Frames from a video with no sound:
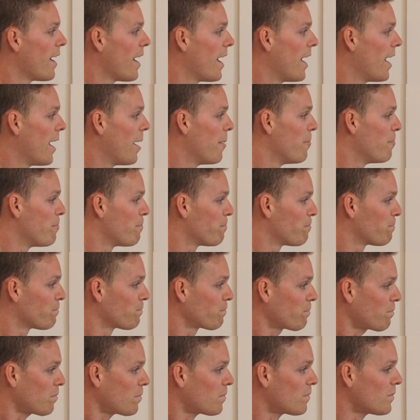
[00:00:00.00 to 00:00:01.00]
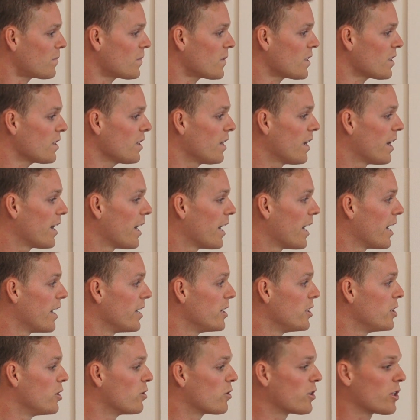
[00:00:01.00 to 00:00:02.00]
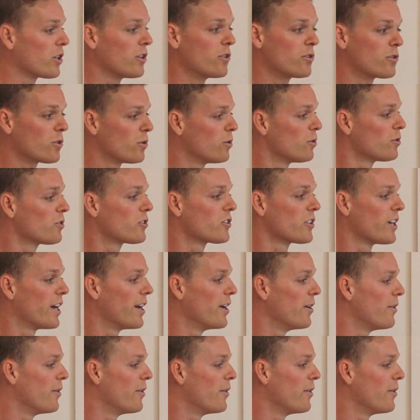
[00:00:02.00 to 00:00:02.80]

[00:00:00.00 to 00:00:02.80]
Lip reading: You could also,